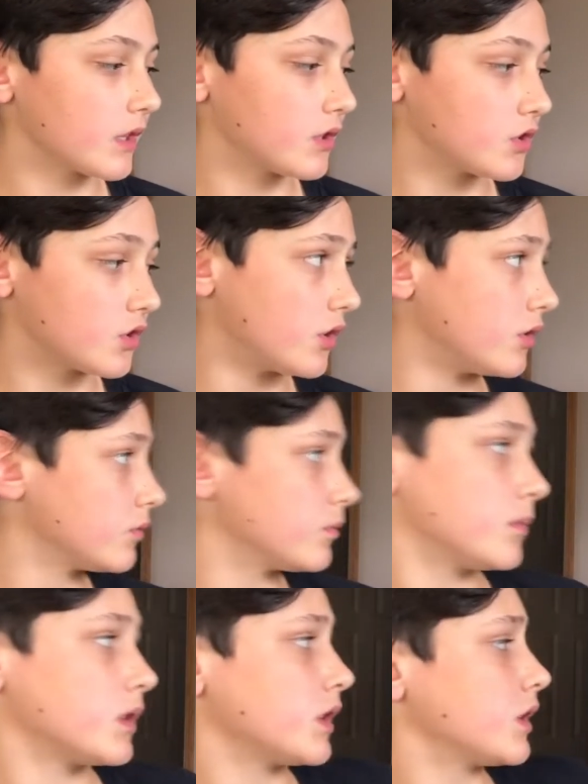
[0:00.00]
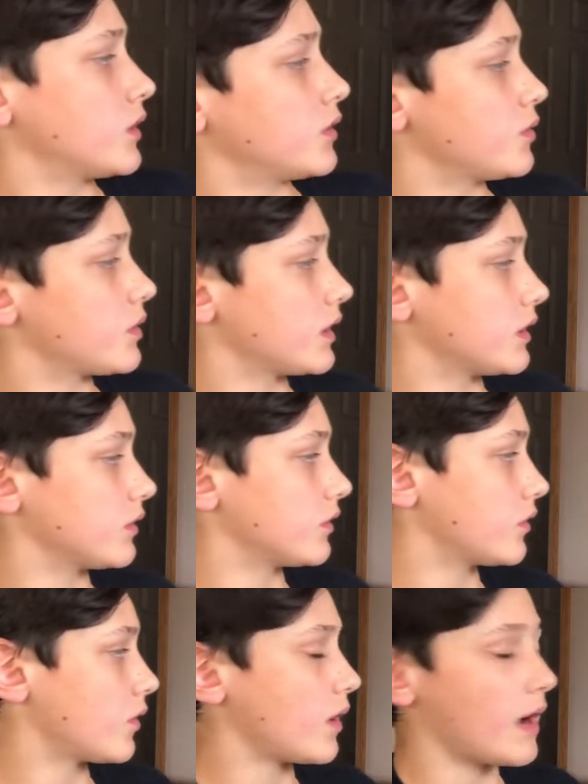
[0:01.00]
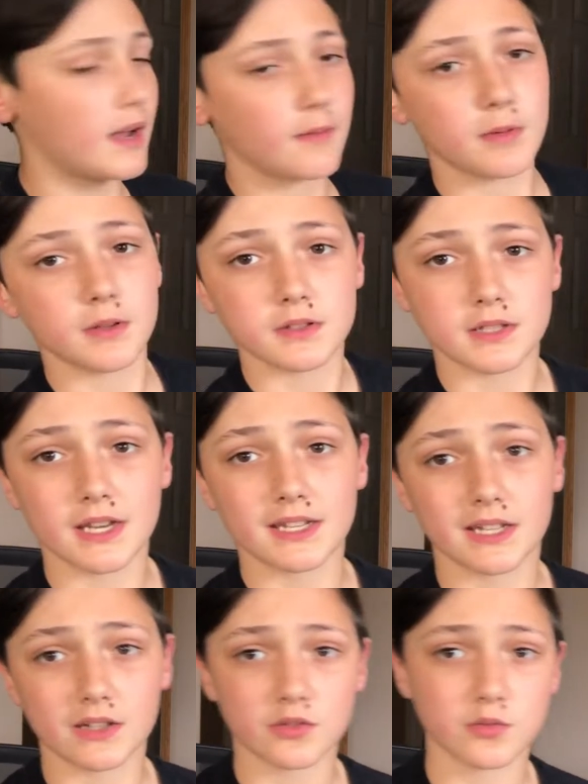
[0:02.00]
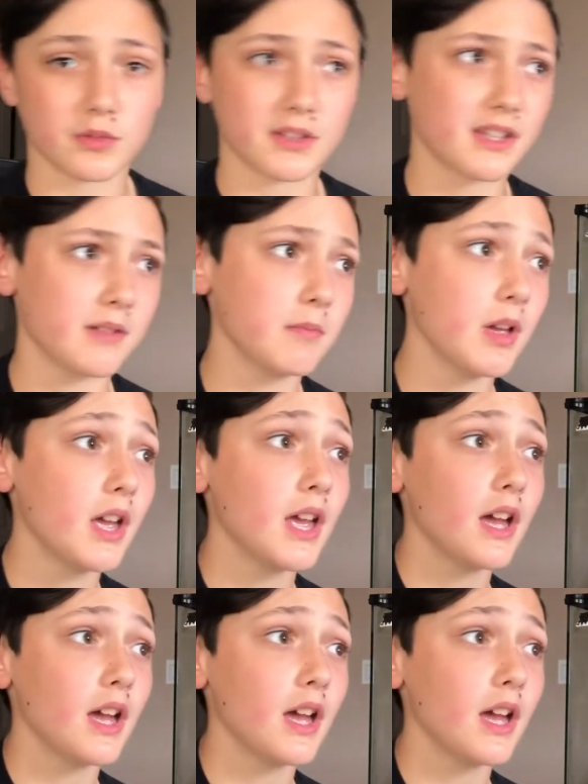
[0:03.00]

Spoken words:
so you can cohab day geckos with them.